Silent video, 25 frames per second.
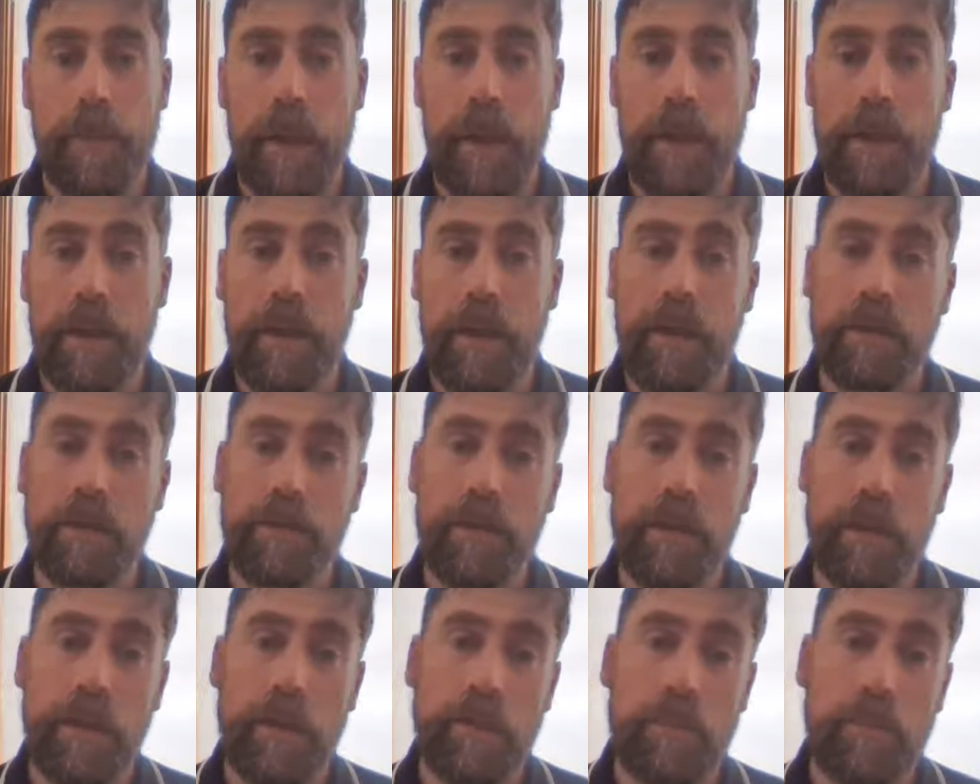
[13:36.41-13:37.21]

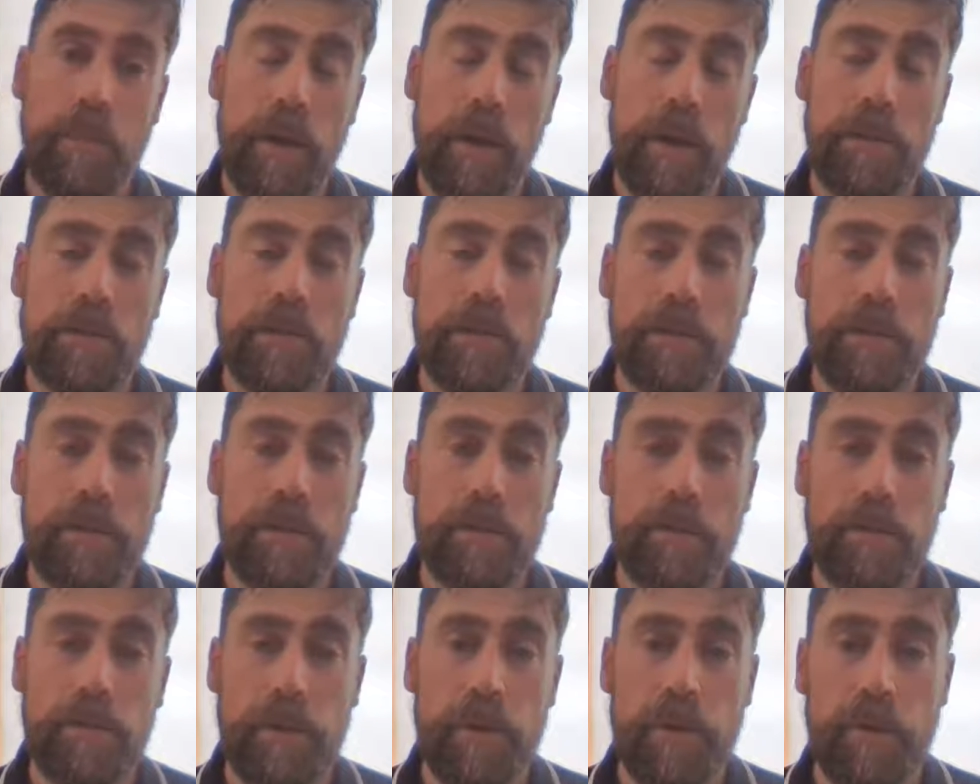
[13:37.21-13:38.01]
and
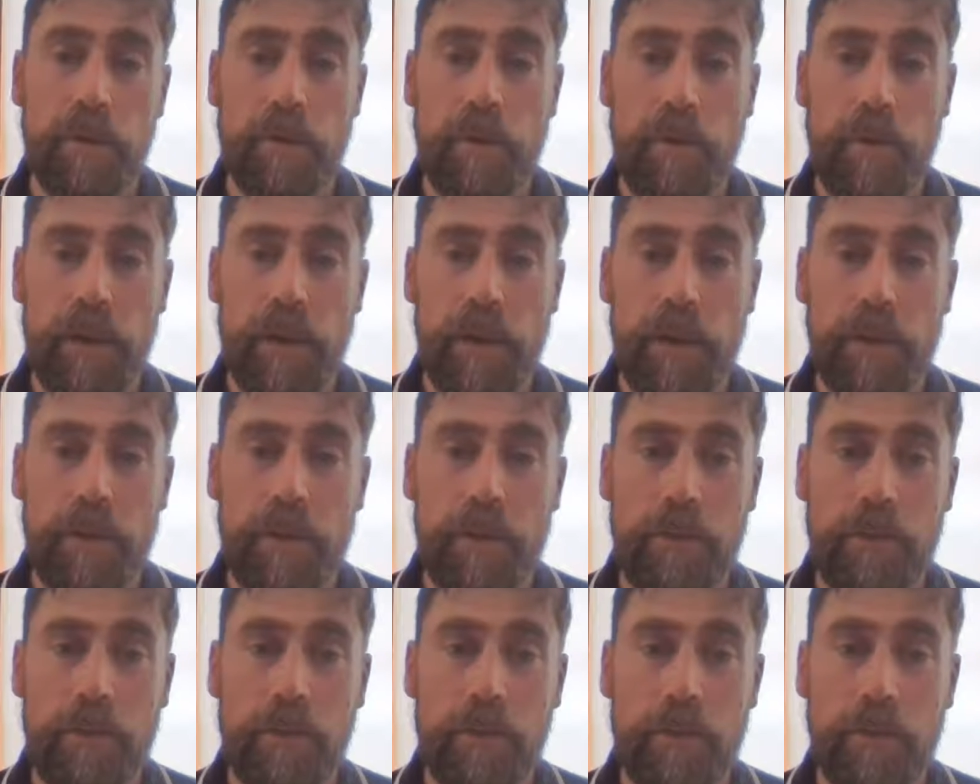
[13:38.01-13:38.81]
passing it to me.
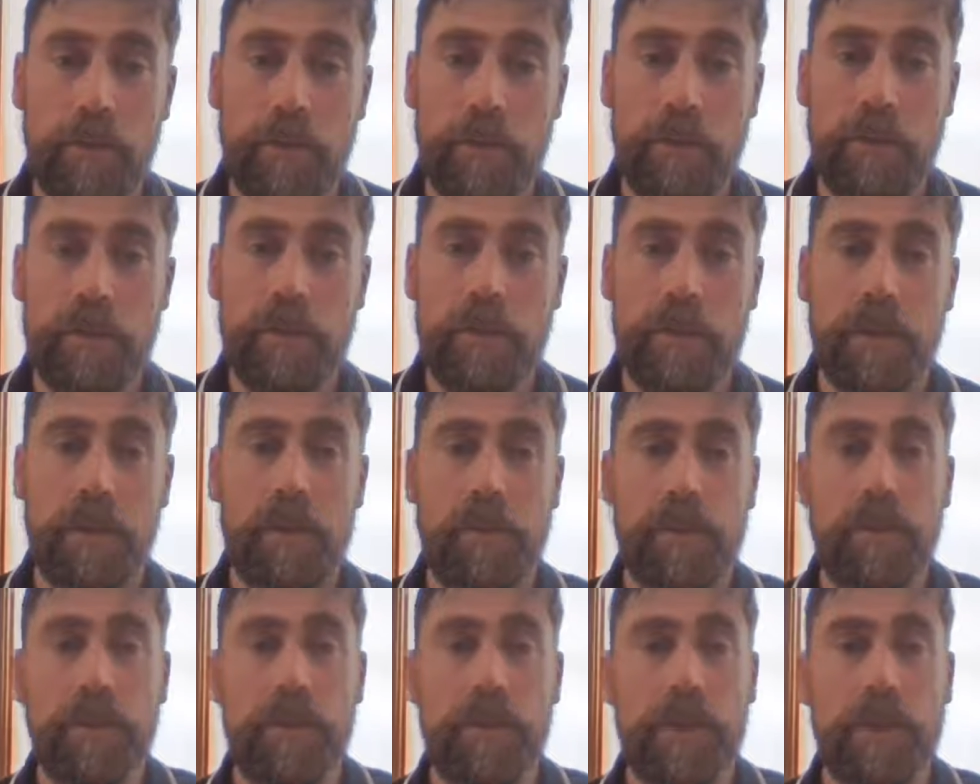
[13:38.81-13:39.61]

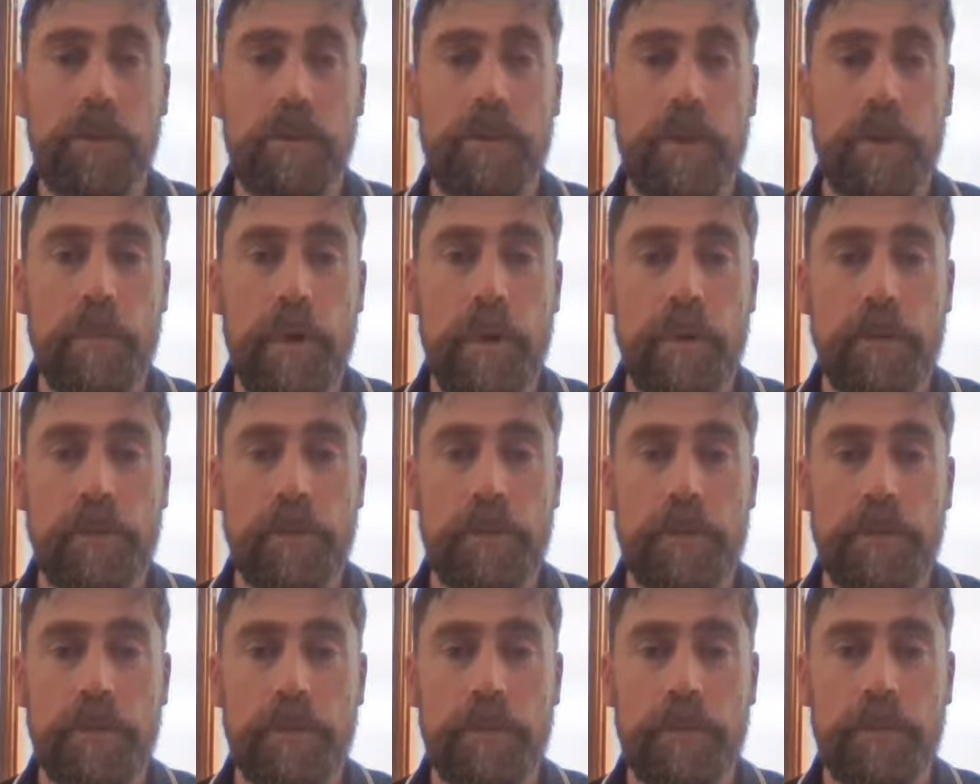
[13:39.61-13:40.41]
Thank you very
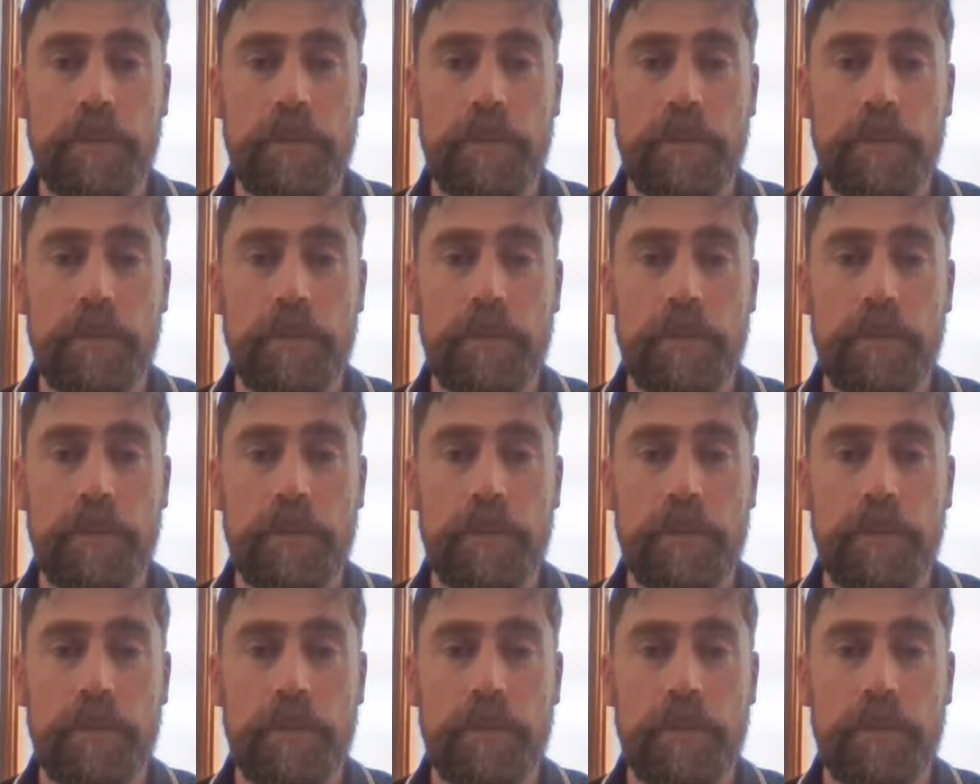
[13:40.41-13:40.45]
much.